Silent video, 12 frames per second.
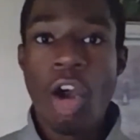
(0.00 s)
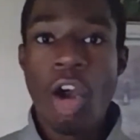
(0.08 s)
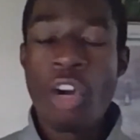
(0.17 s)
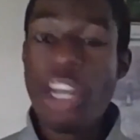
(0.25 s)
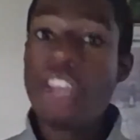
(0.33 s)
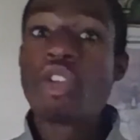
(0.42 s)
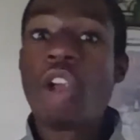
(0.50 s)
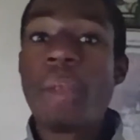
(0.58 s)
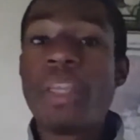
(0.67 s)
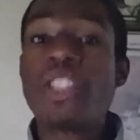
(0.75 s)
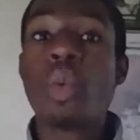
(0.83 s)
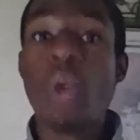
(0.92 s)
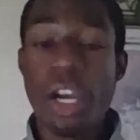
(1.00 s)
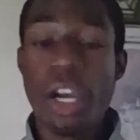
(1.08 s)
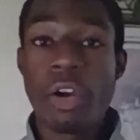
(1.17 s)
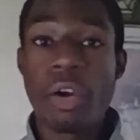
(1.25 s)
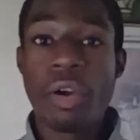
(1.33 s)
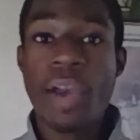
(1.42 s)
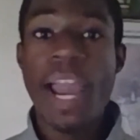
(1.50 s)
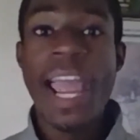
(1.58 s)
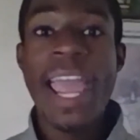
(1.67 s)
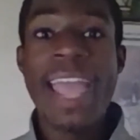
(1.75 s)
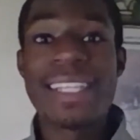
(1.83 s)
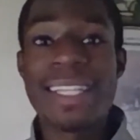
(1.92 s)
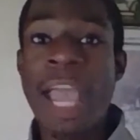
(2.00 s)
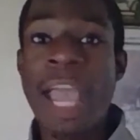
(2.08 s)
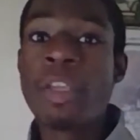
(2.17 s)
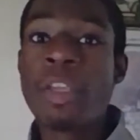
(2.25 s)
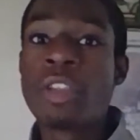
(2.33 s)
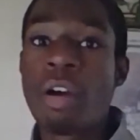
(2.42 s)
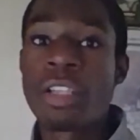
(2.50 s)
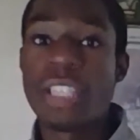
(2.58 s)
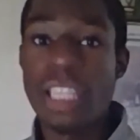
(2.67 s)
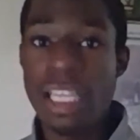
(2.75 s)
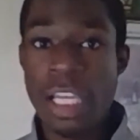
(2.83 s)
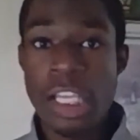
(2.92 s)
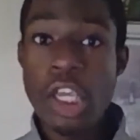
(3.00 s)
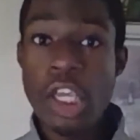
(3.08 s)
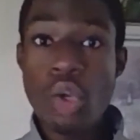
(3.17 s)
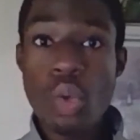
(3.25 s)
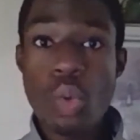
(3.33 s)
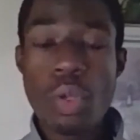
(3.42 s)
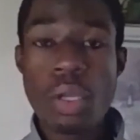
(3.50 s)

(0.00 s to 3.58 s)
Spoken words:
on Instagram and Twitter at Damian Talks EDU,